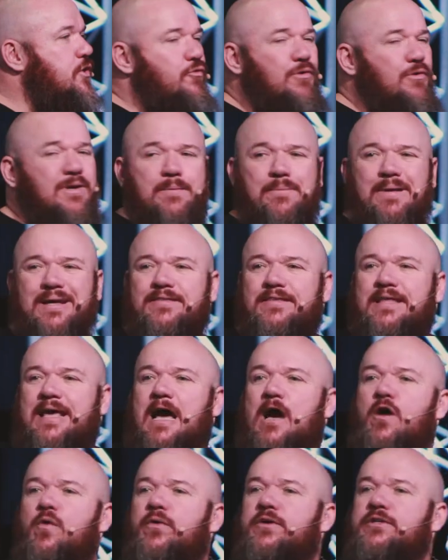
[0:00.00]
When you read about
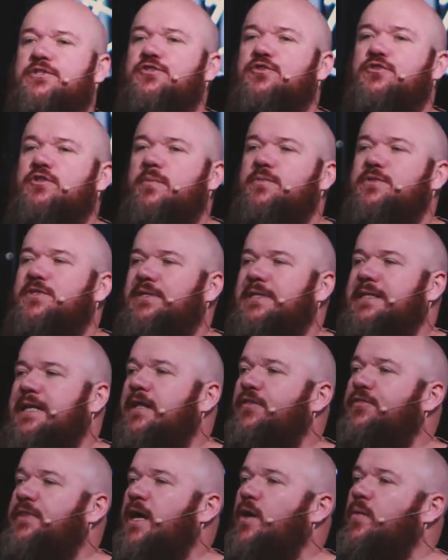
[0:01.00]
the hour in Scripture, the
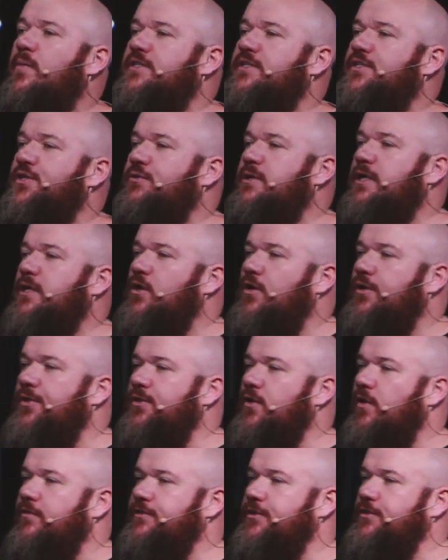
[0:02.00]
ninth hour is three
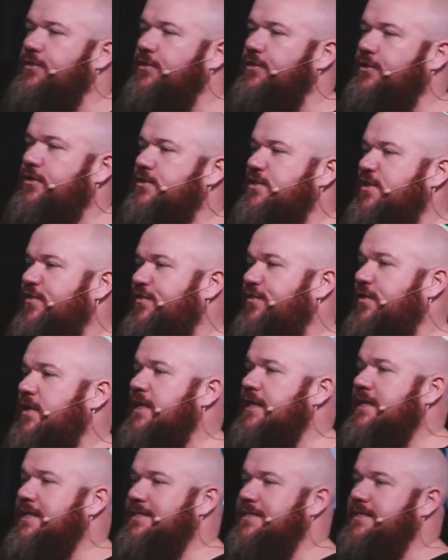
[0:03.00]
o'clock in the afternoon because the
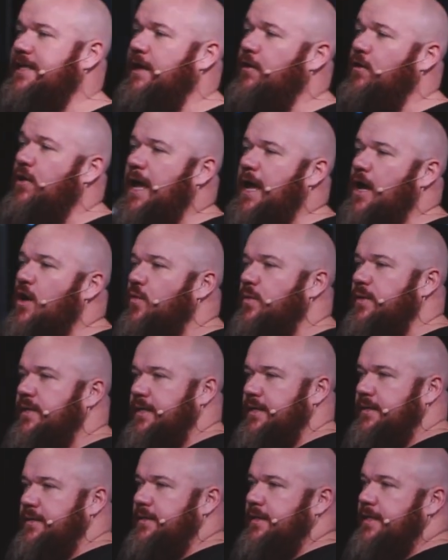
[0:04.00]
zero
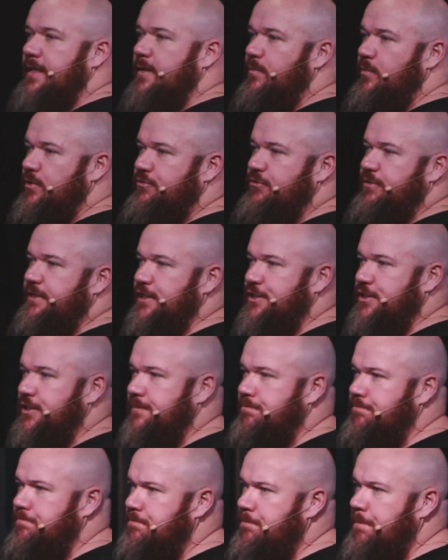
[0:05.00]
hour in Hebrew
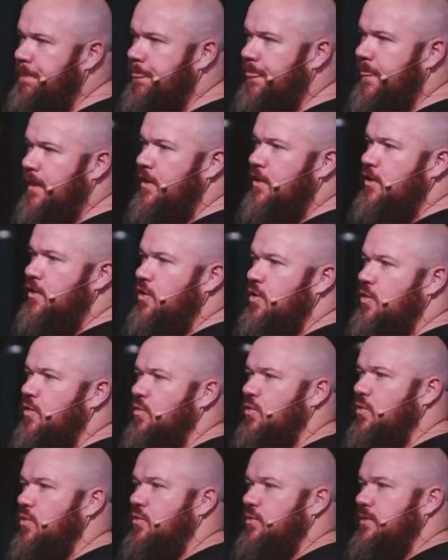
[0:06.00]
tradition
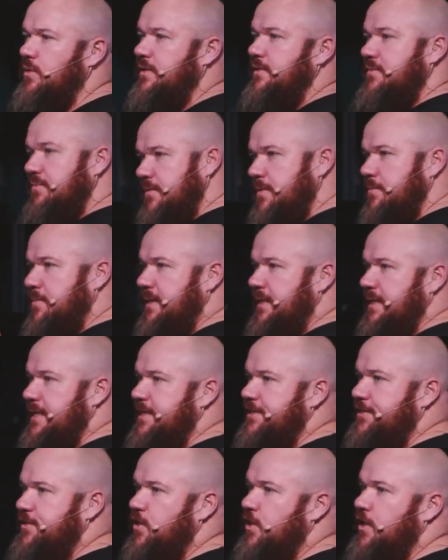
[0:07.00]
or in the
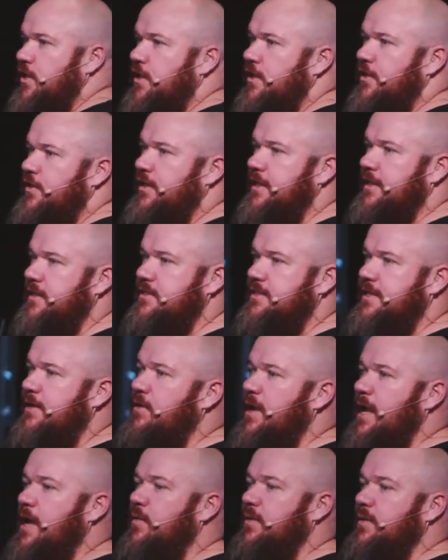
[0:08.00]
Middle East, the
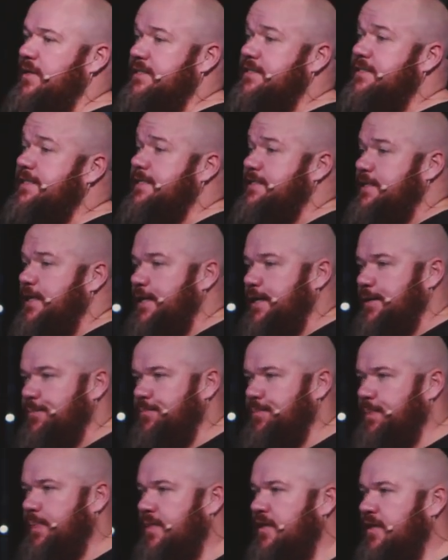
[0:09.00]
zero hour is 6
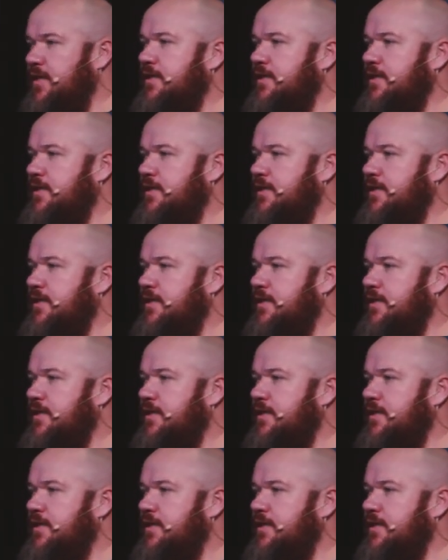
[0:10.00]
a.m.